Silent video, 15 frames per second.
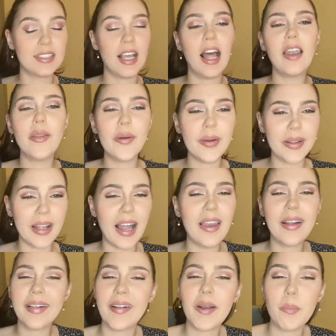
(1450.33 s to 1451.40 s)
I look
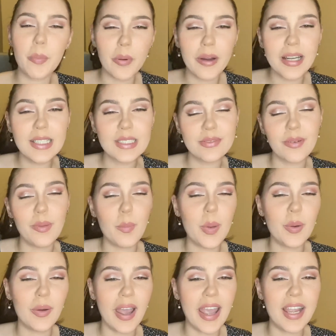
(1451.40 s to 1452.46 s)
like a prince from the
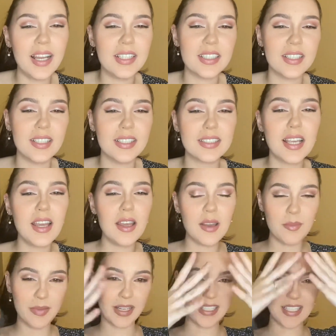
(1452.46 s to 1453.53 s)
Middle Ages
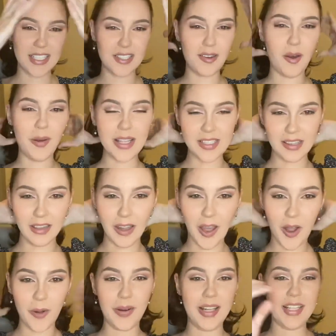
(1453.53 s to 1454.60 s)
because it's always
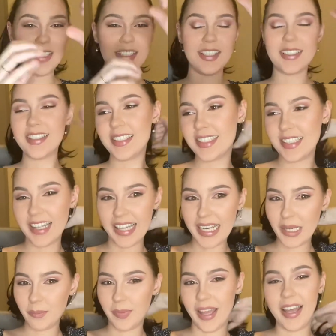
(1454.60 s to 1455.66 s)
low and it's just
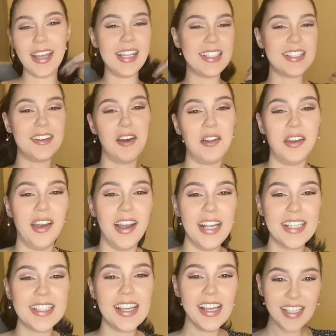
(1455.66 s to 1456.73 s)
sleek, that it's not
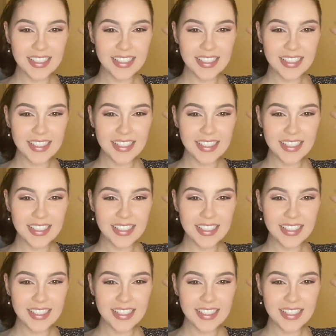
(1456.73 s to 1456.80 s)
nice.